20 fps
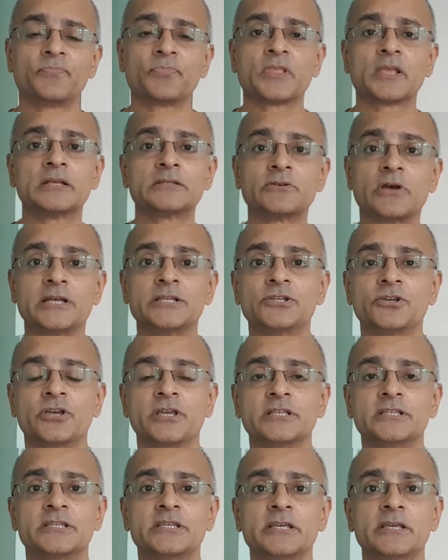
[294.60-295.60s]
So as you
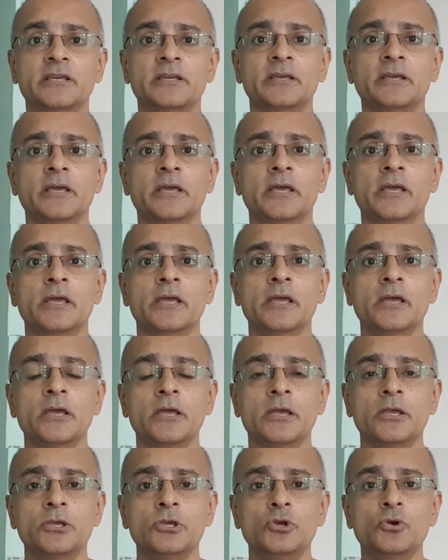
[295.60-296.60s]
can see,
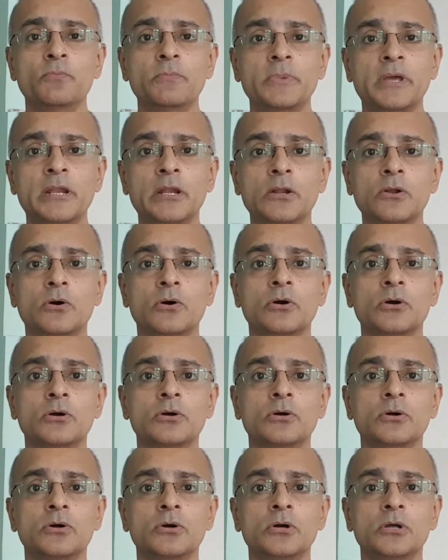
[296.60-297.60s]
you may look
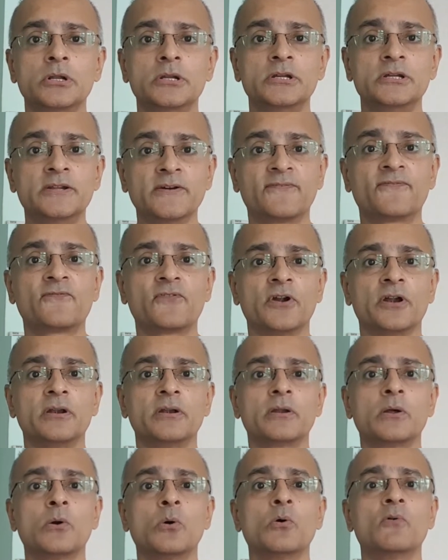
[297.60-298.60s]
different
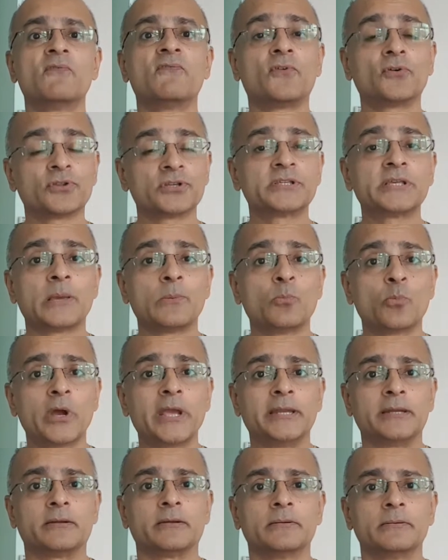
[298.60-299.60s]
for the same
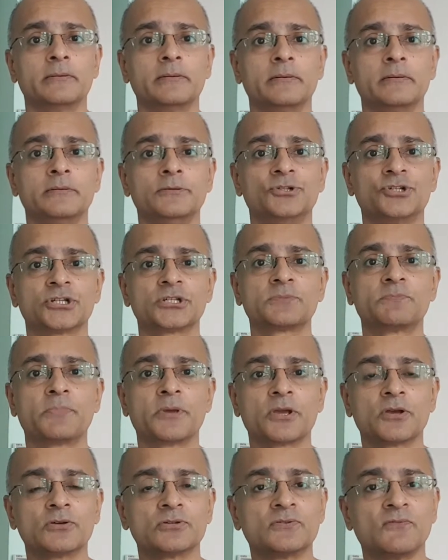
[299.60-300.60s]
weight. just
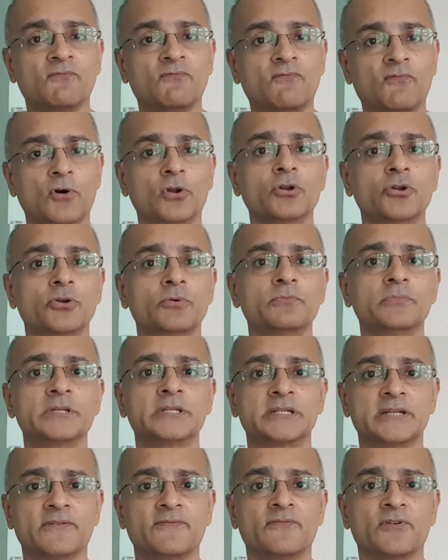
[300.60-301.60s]
because the volume is
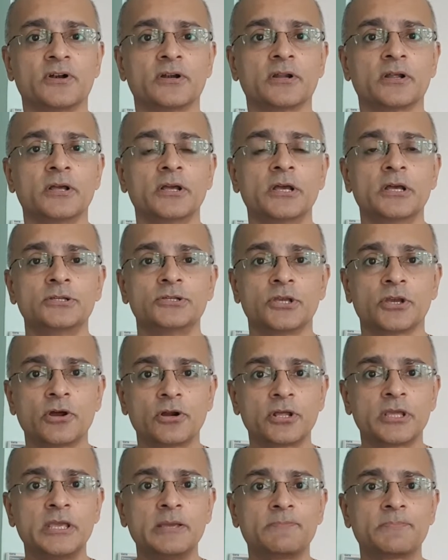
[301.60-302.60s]
different. So you got
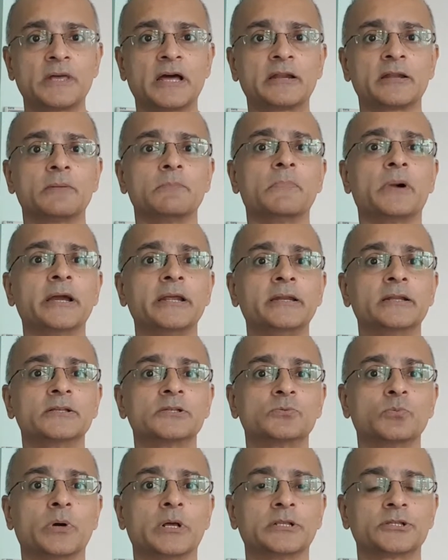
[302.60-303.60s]
to keep that in mind
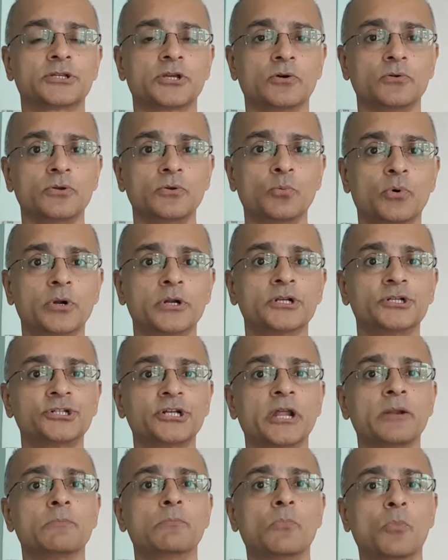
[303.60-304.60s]
as well. So you to
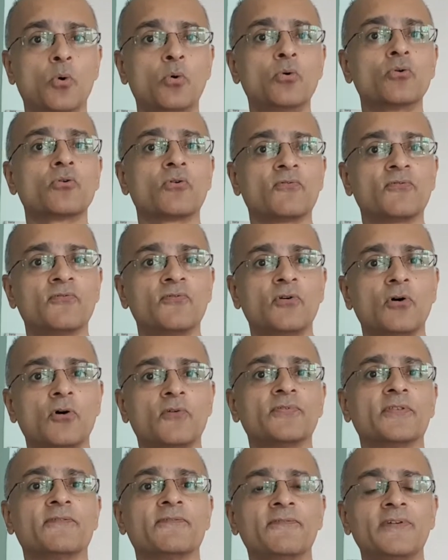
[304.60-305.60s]
shed more of
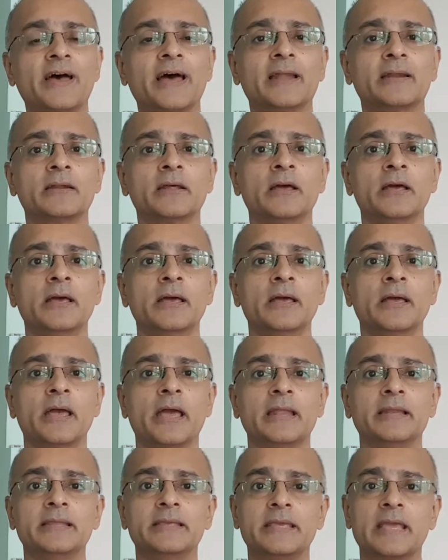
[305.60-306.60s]
the fat
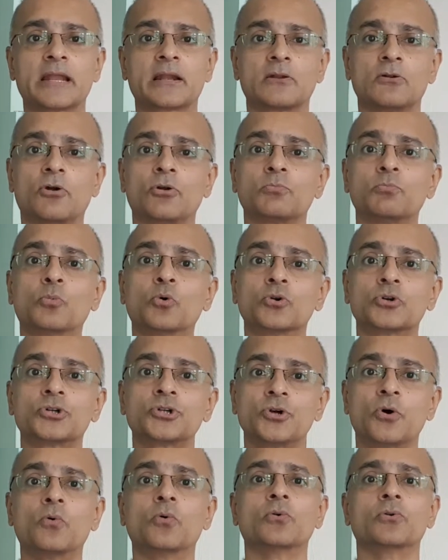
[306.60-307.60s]
and get a lot more
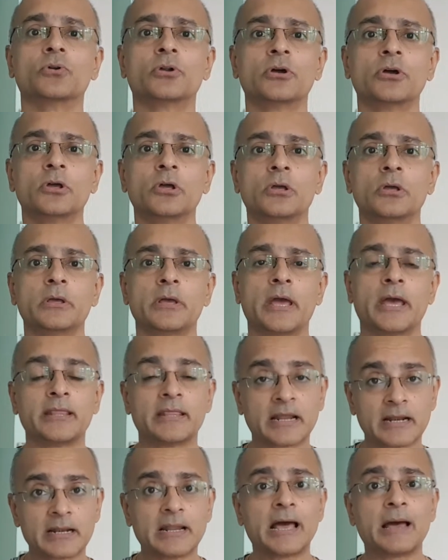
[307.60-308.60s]
toned. And
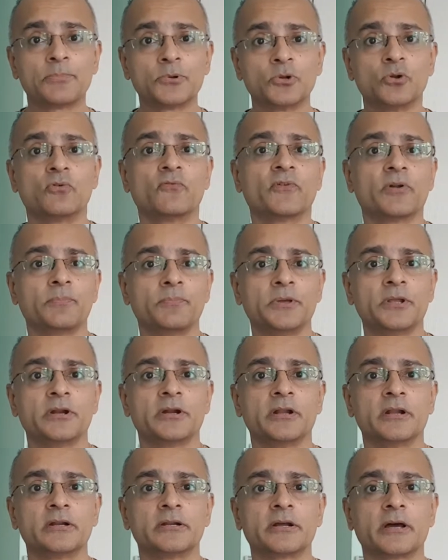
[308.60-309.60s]
that'll happen over a period
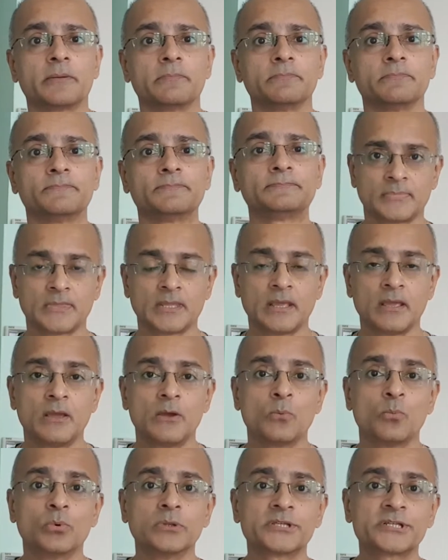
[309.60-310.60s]
in time.
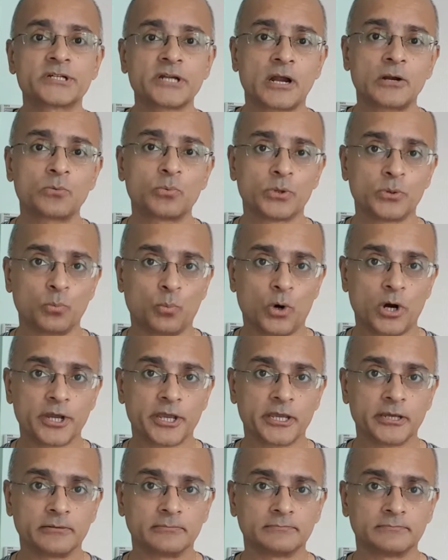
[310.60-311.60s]
We'll start with
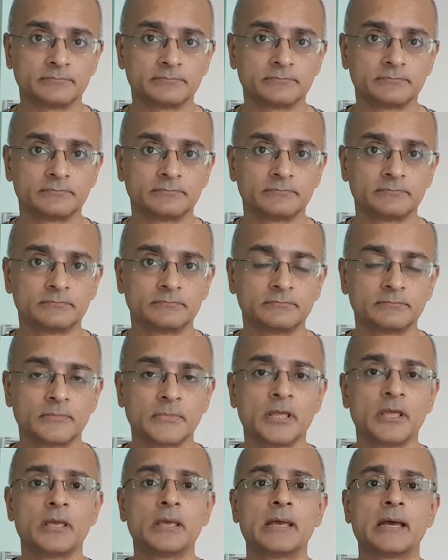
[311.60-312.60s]
walking.
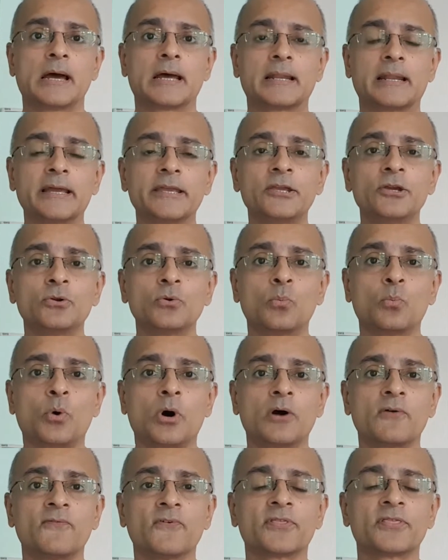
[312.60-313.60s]
I'd like you to
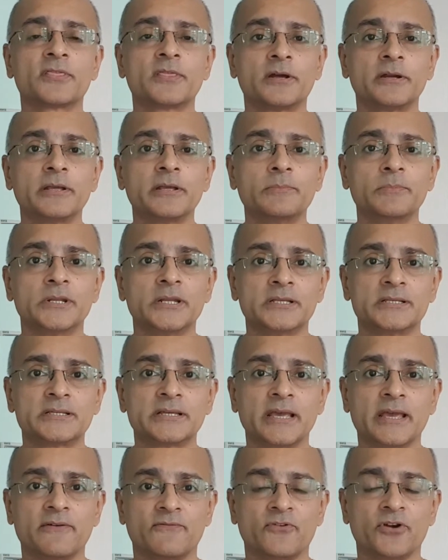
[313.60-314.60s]
walk for 30 minutes
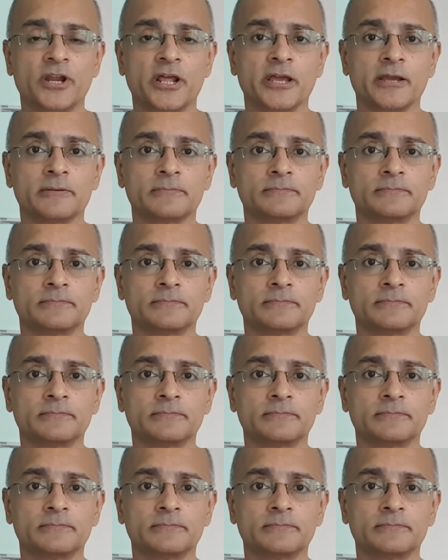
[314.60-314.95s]
every day.